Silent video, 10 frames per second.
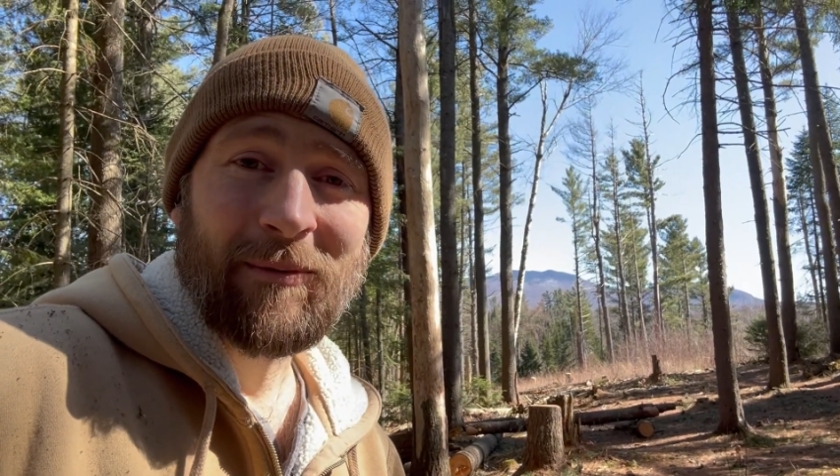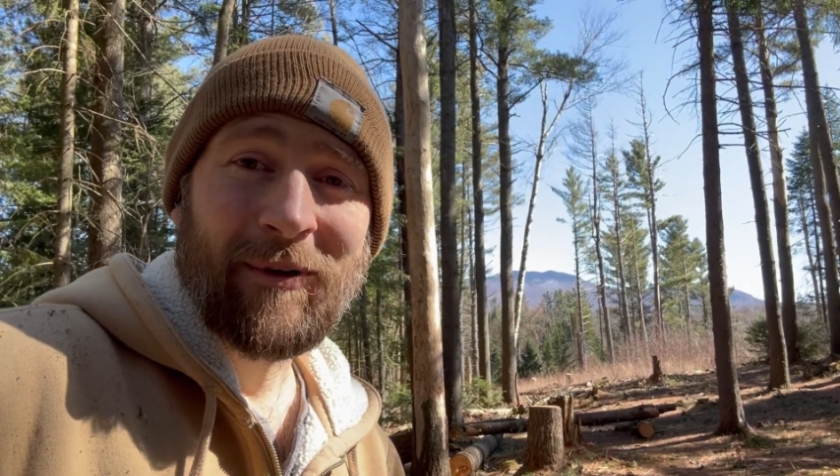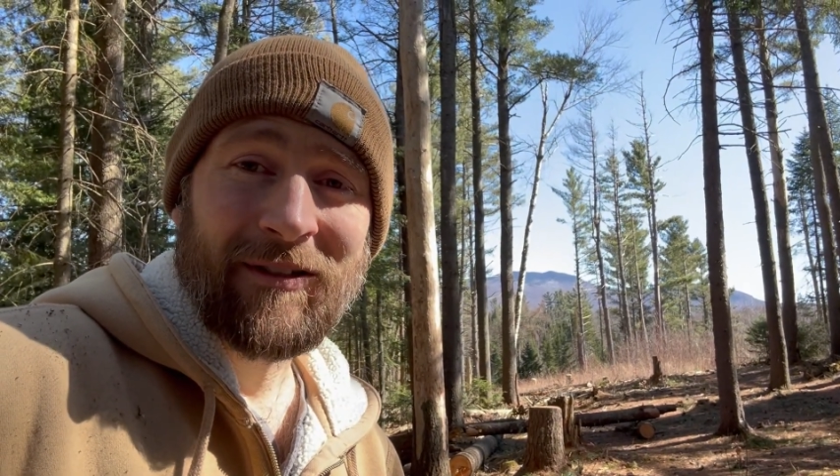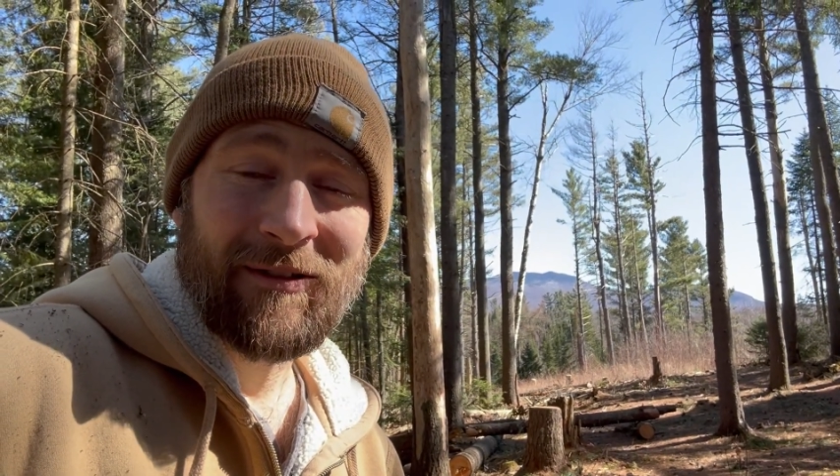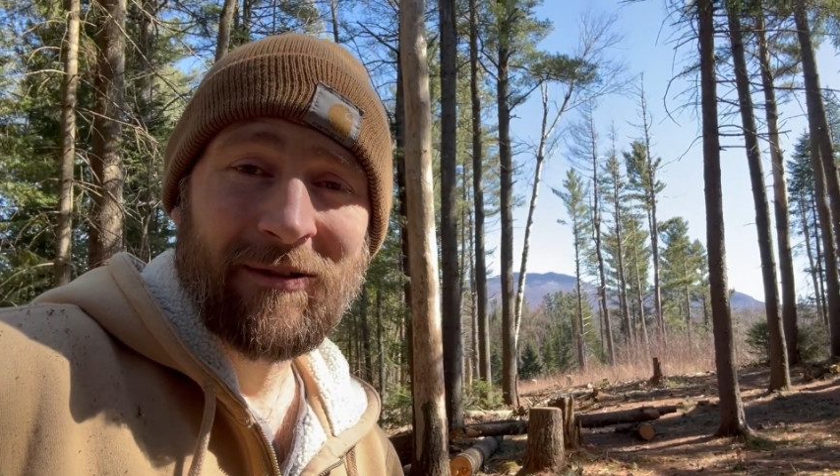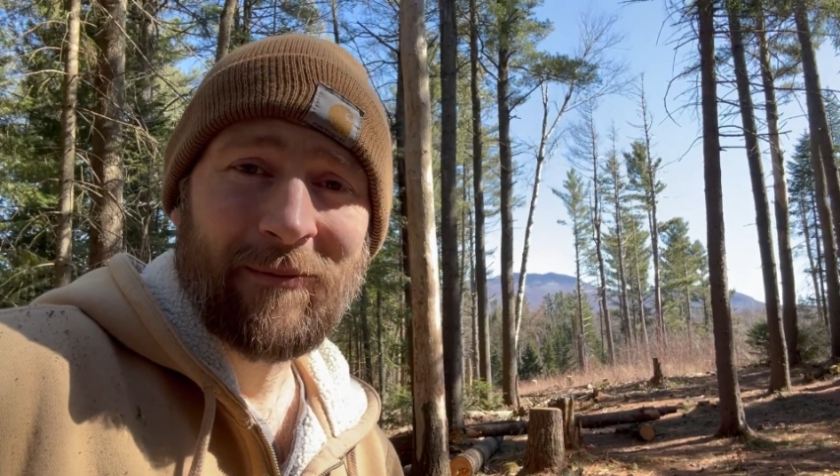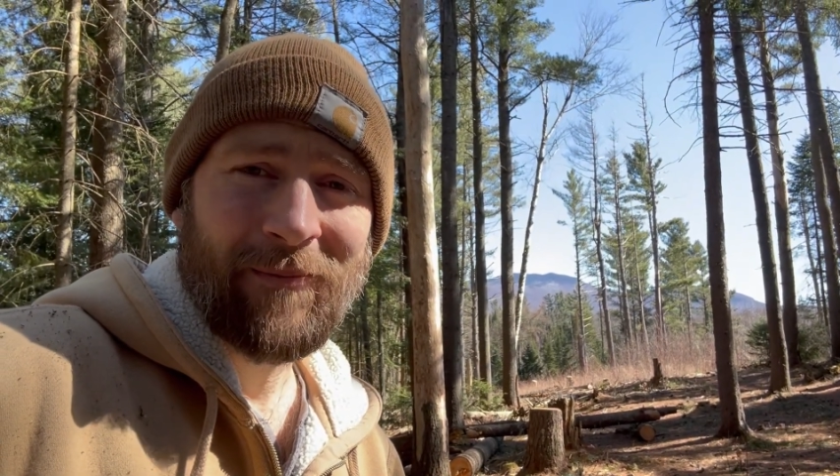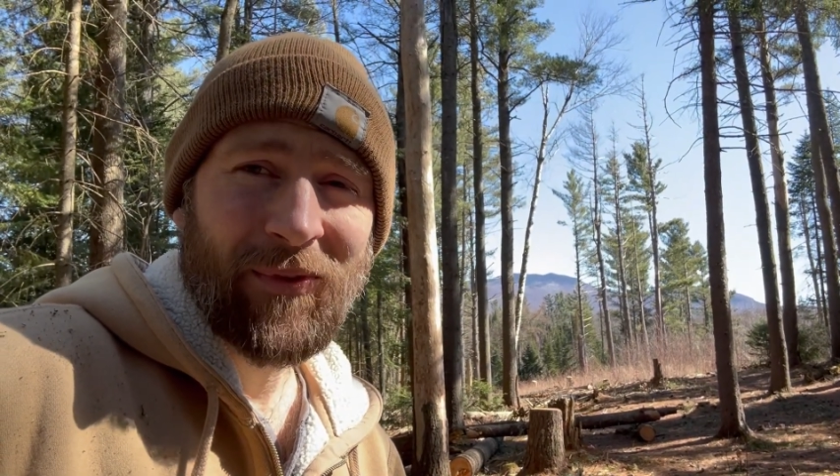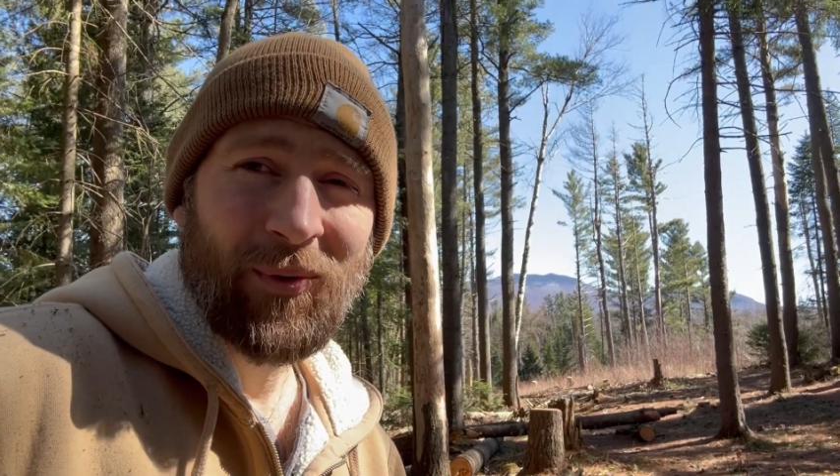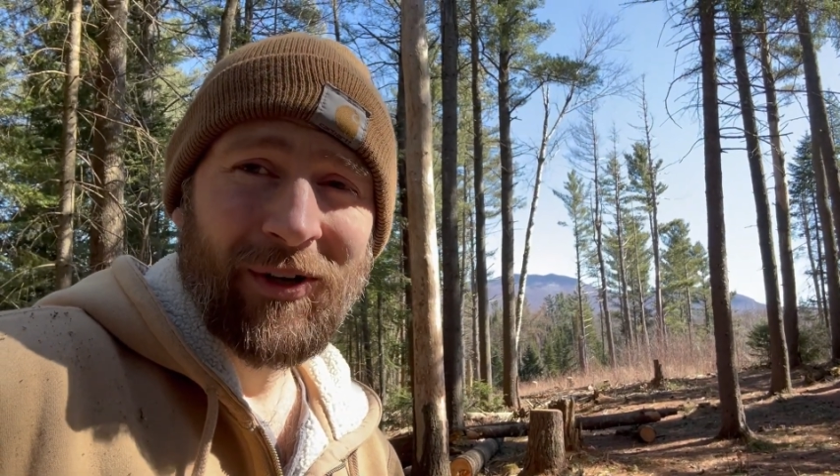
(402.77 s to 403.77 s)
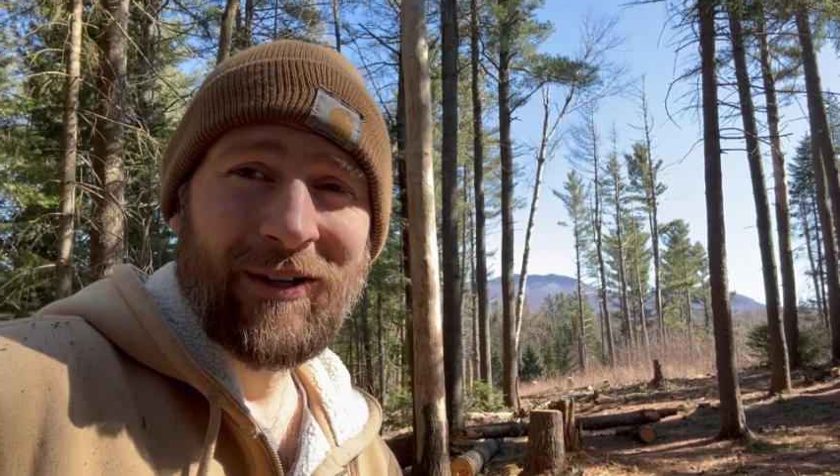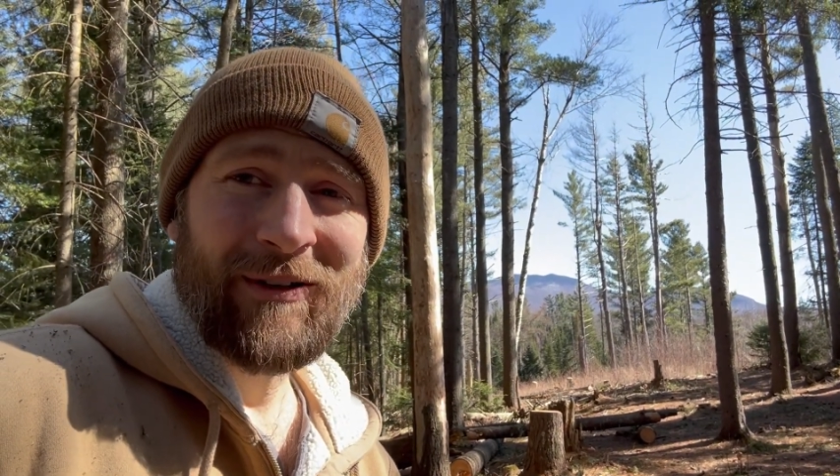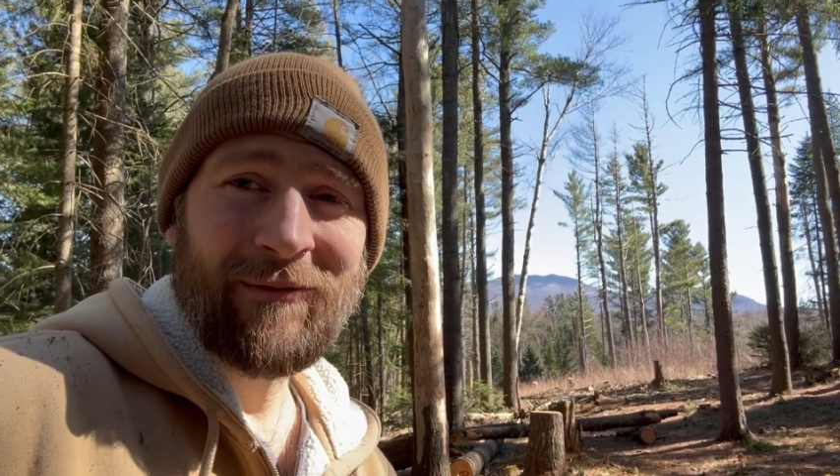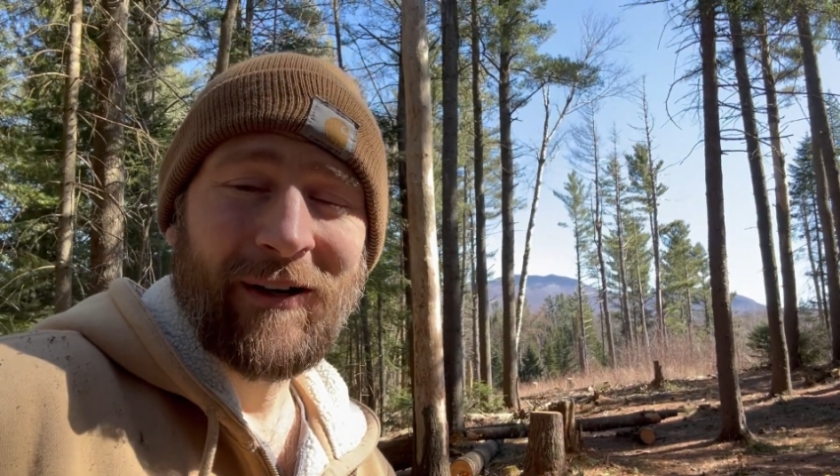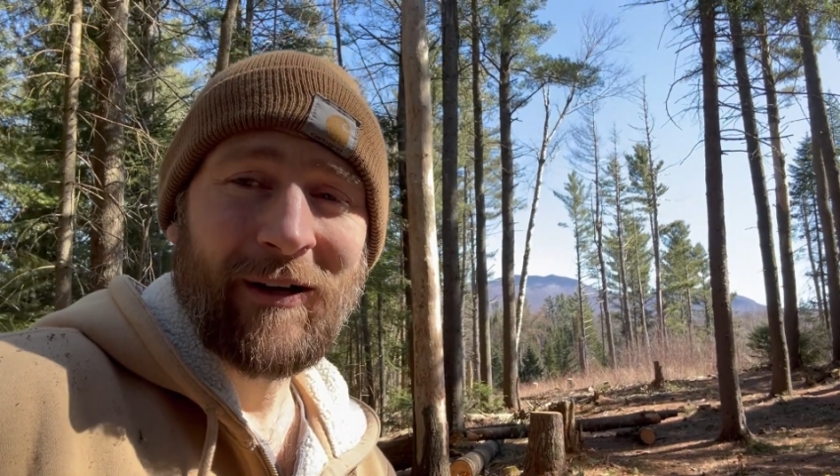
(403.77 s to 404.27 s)
presence. What can
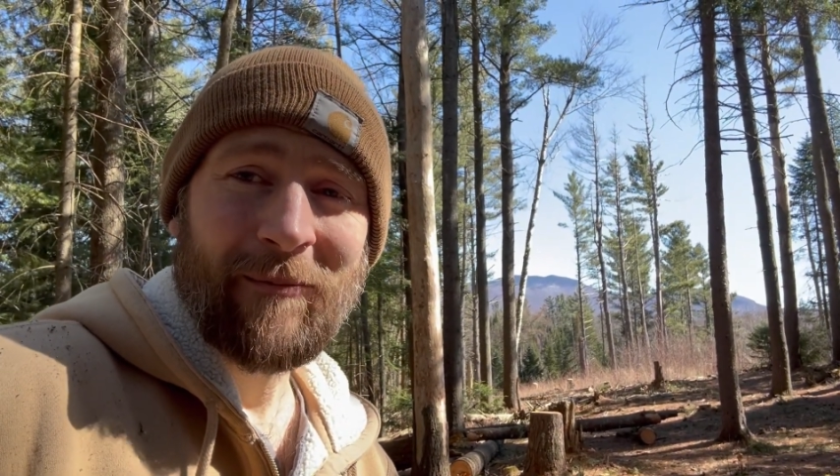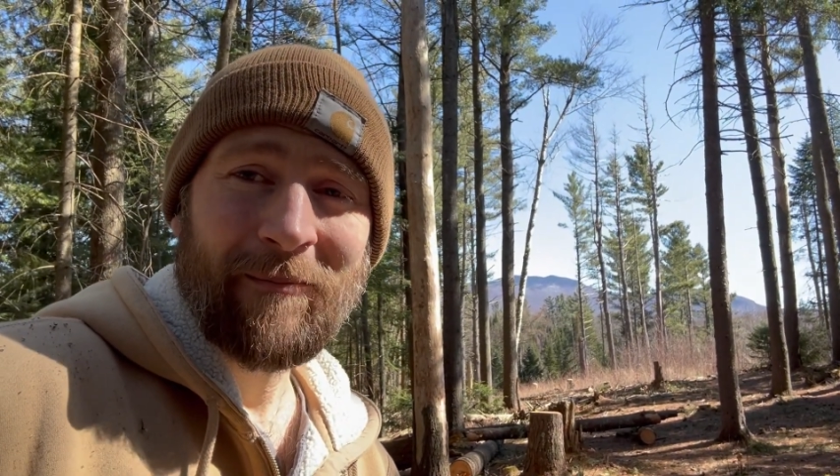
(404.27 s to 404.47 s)
you find?